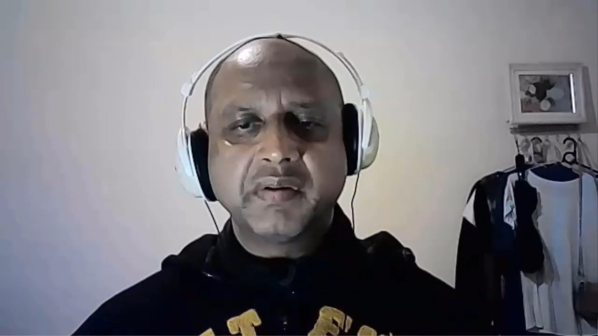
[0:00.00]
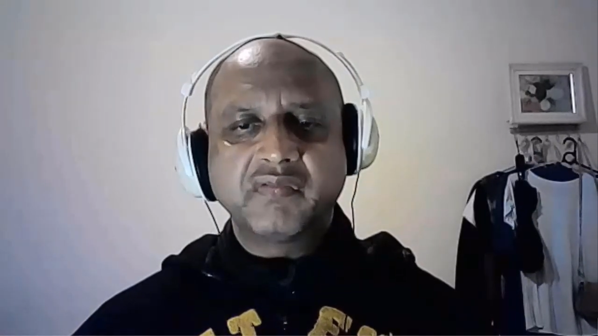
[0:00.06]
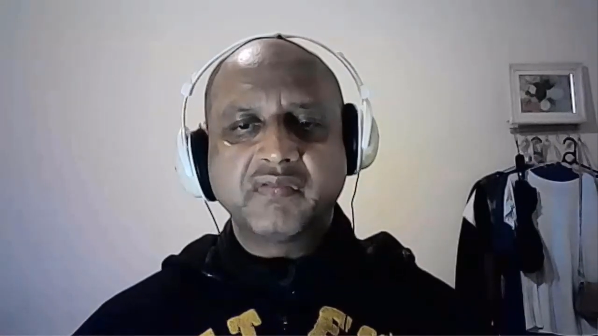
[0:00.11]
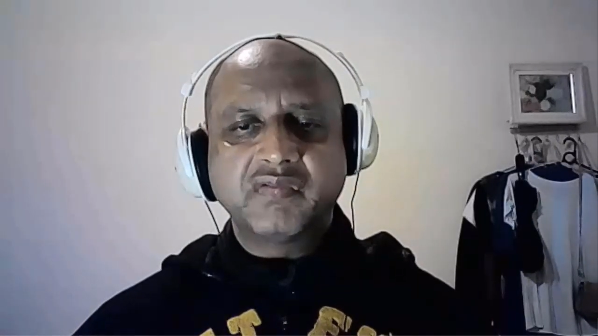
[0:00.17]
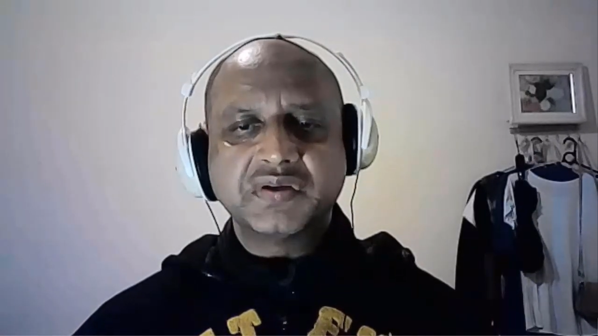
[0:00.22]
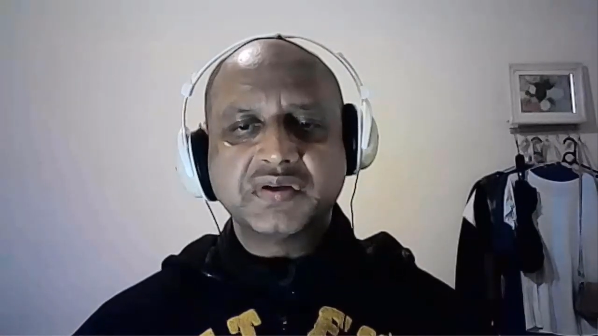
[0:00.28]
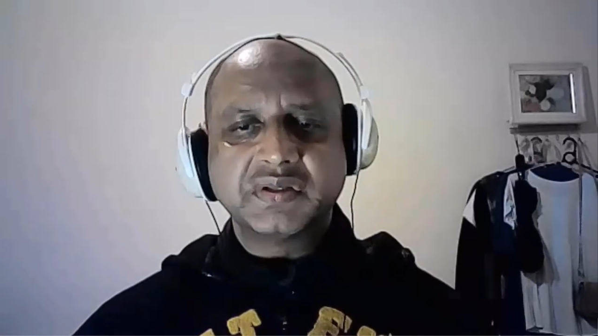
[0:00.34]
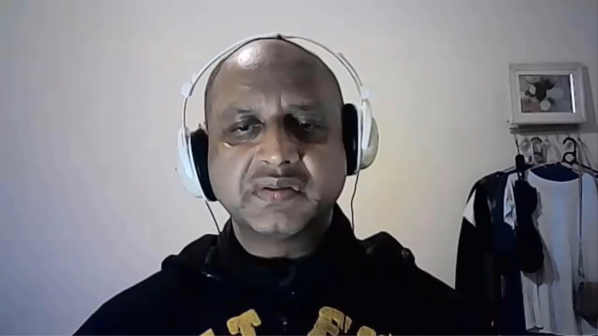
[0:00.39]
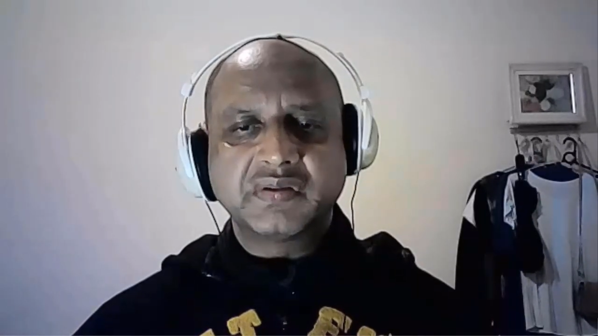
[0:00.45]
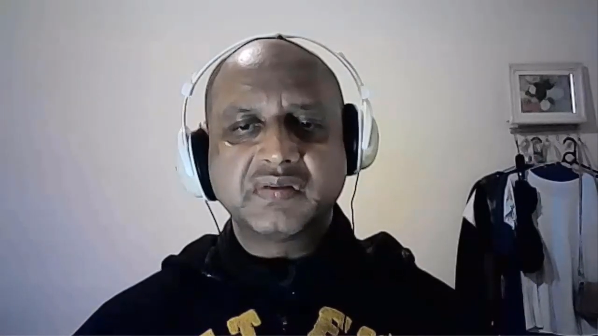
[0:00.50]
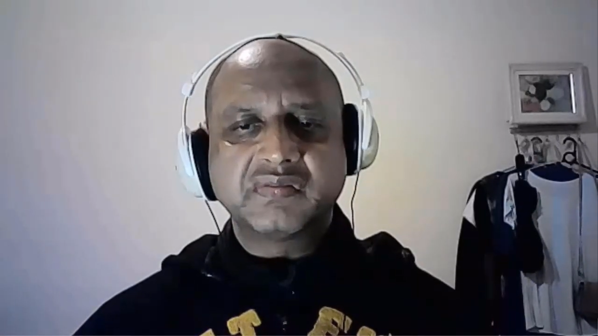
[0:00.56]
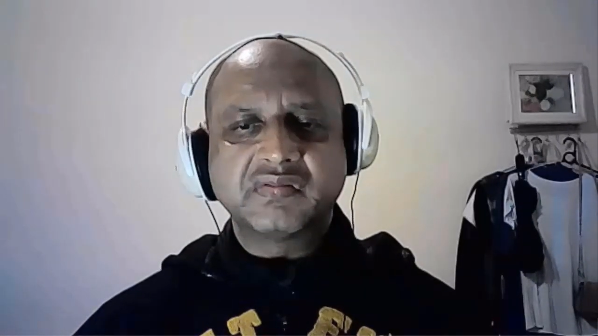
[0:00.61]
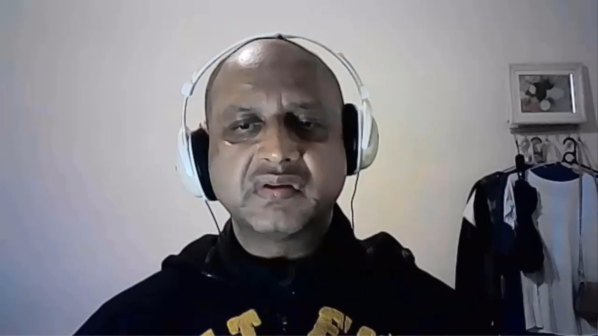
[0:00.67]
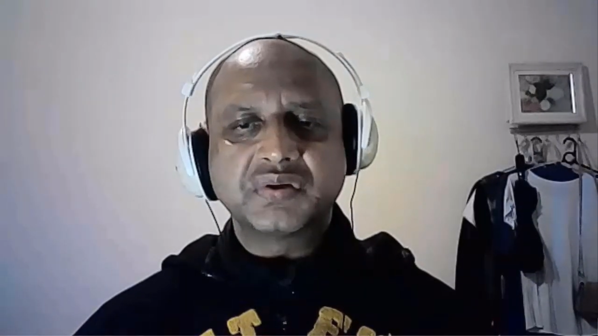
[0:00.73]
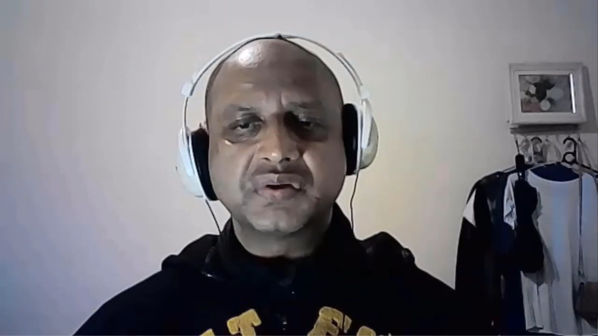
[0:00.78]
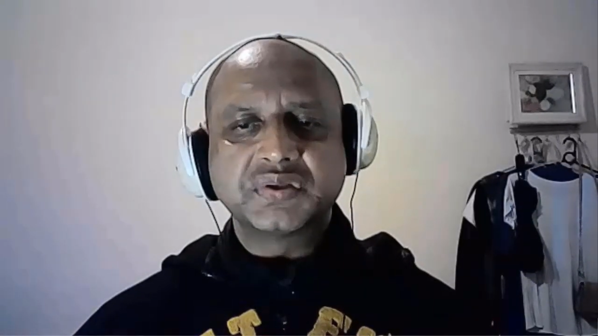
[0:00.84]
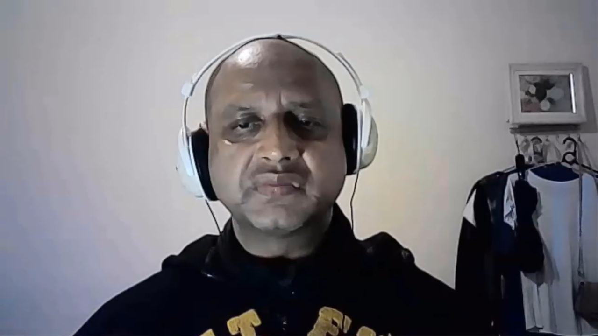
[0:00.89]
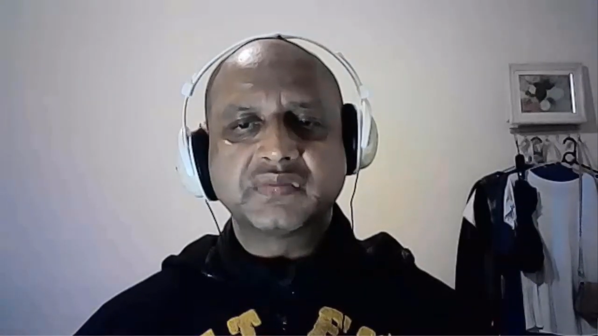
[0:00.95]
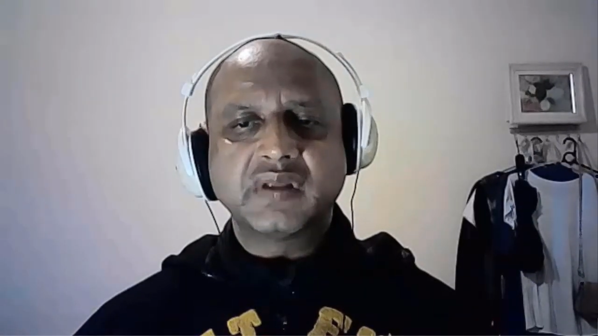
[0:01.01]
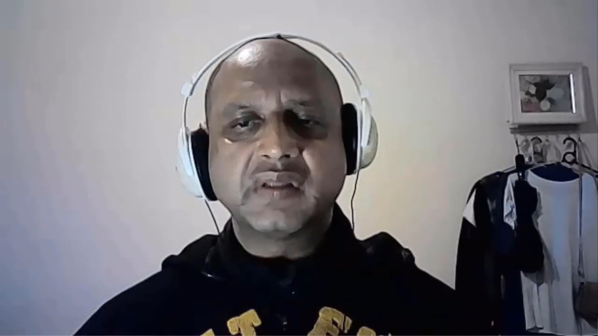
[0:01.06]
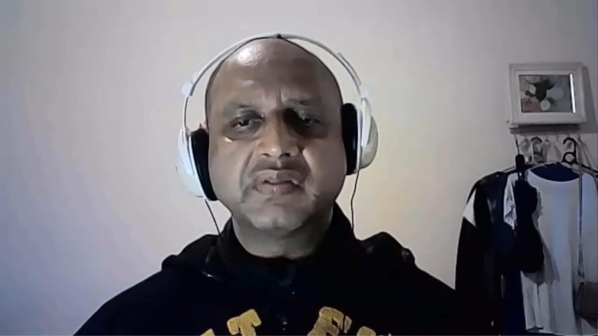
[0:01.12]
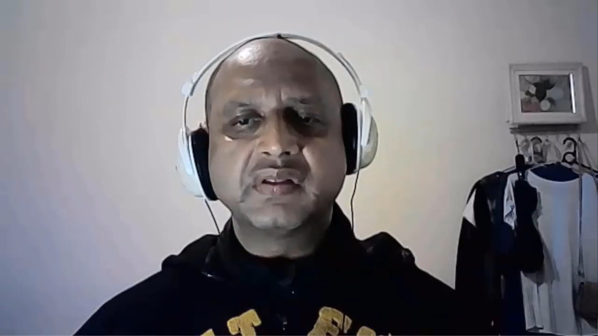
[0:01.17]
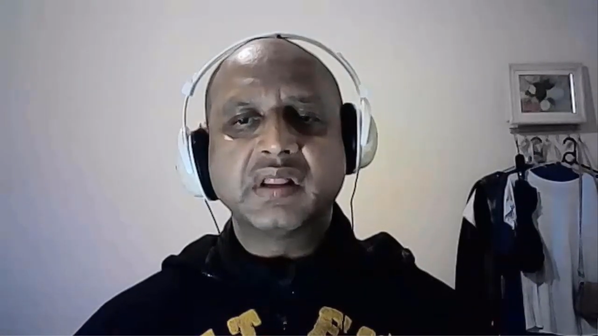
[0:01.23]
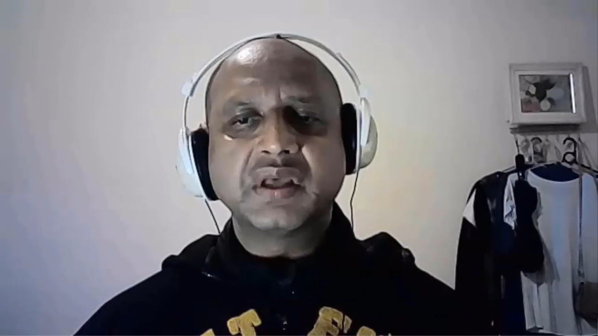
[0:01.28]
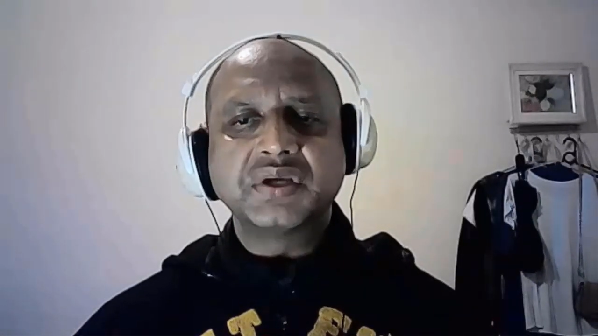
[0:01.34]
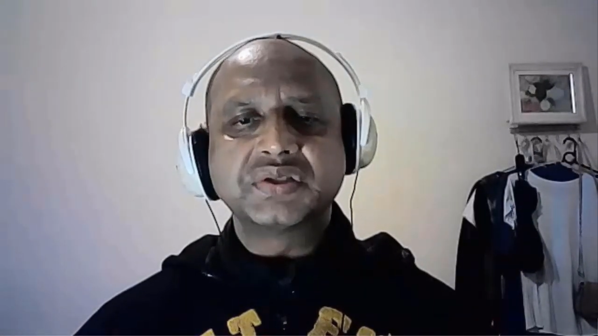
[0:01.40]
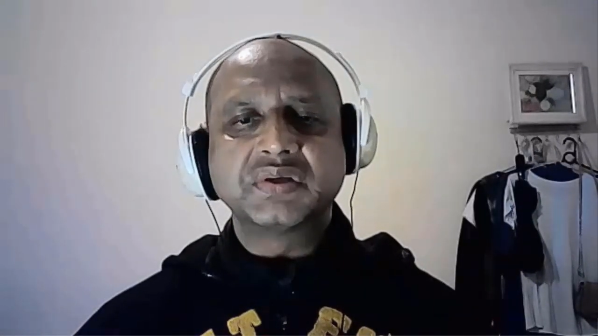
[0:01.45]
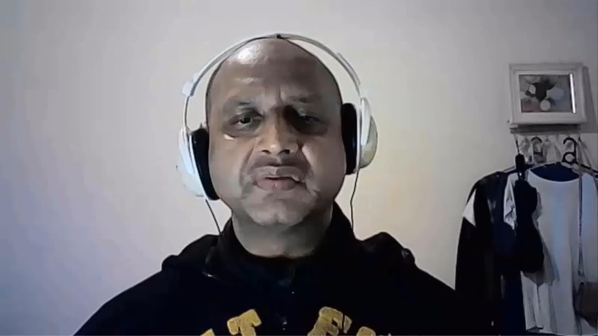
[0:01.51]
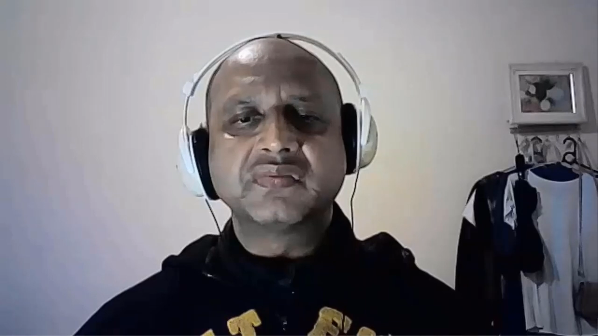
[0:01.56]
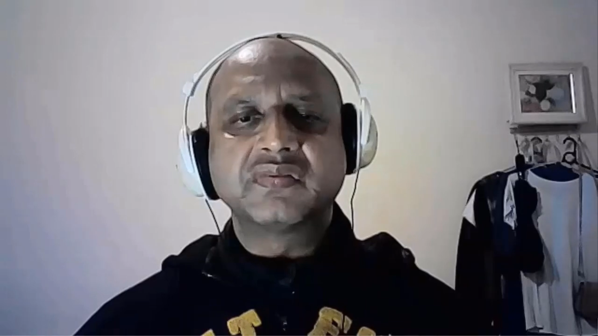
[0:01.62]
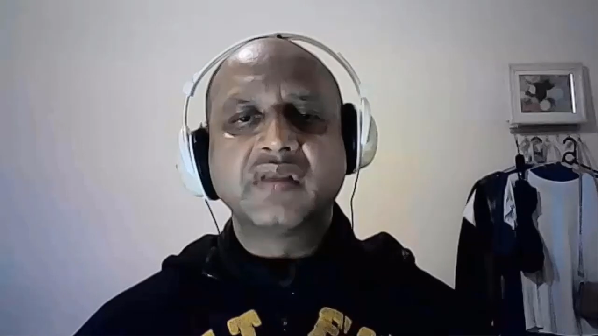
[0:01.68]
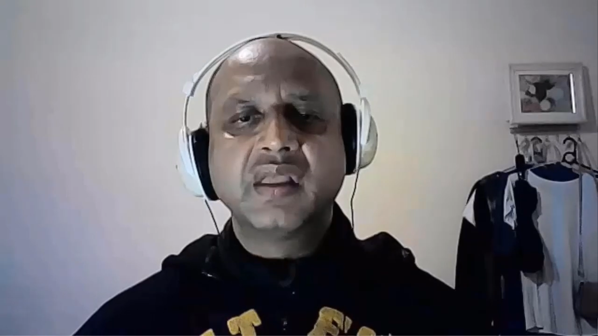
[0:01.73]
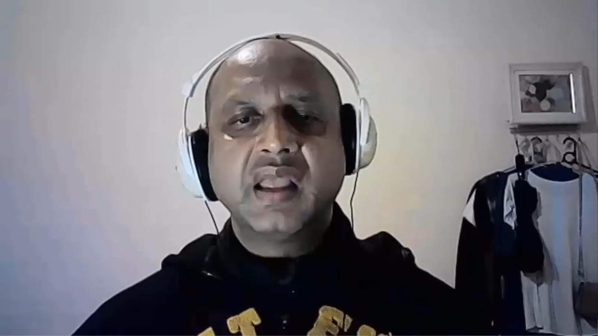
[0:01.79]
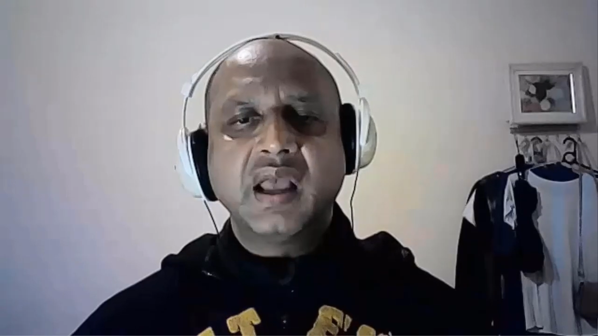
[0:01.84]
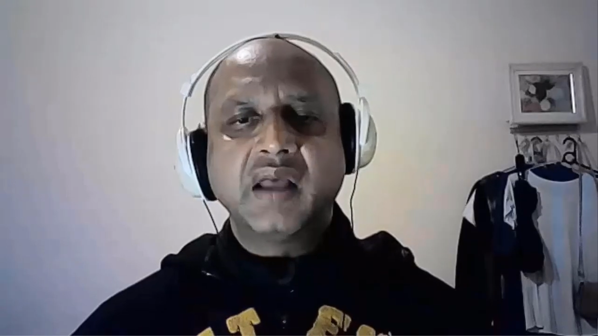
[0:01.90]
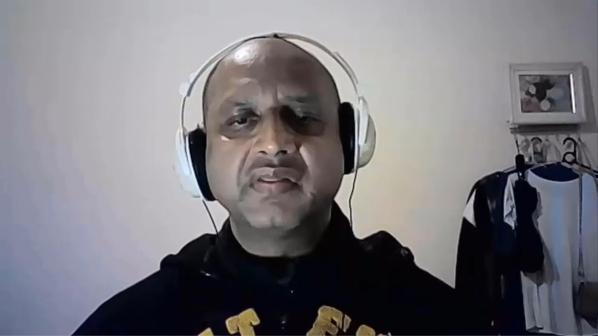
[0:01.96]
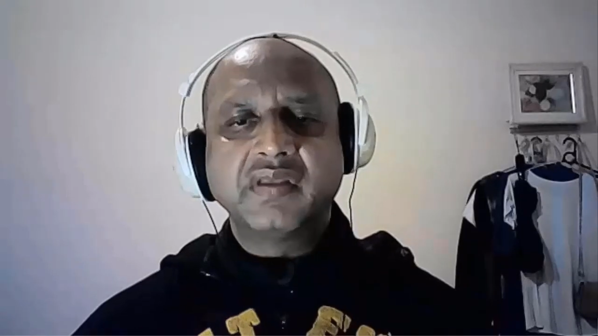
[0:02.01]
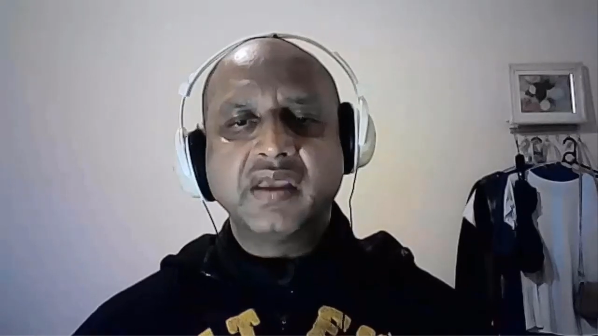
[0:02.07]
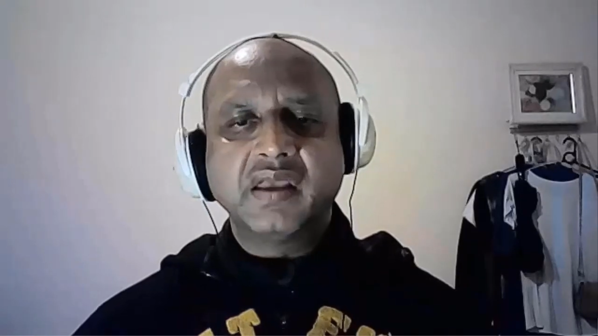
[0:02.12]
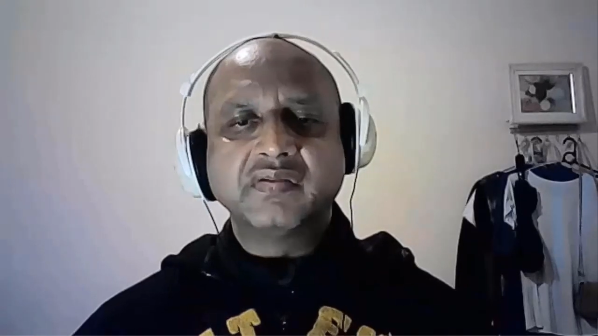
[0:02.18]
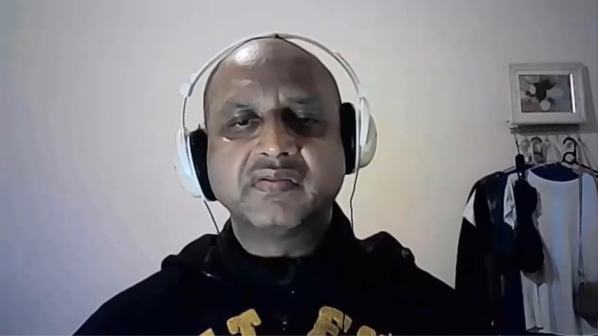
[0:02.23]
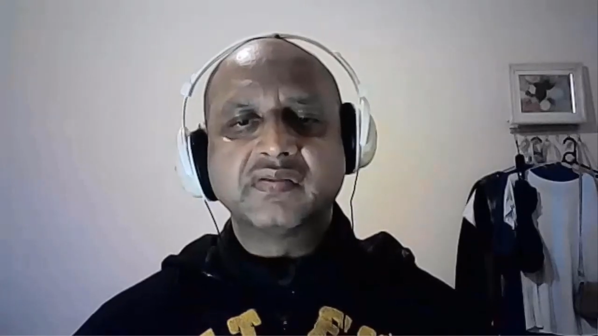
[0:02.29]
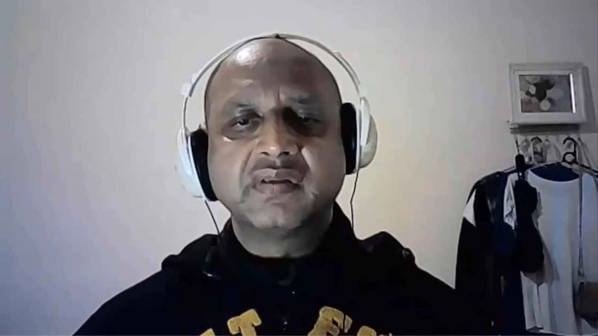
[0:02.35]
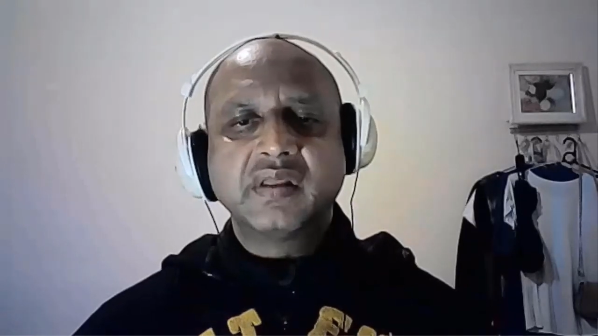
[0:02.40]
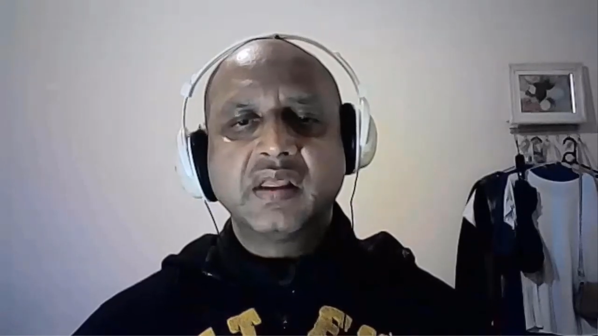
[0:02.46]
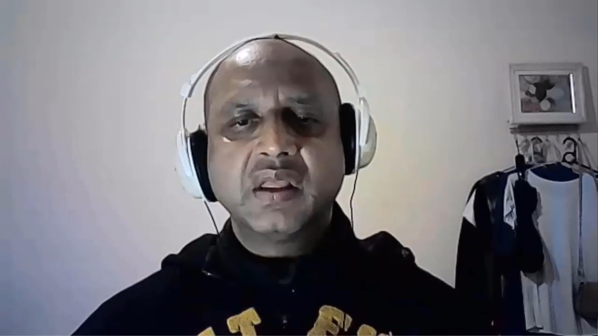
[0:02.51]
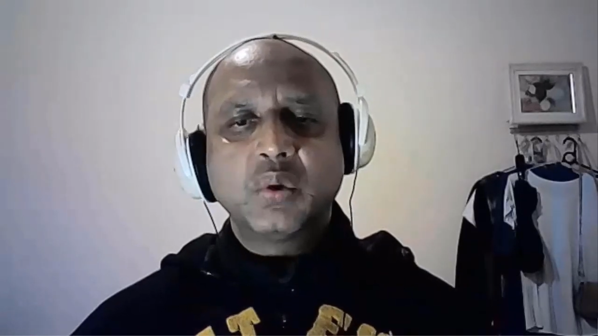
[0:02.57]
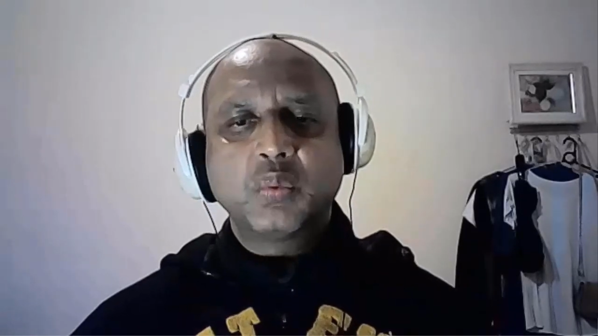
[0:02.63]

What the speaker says: efficient insertions and deletions at the ends,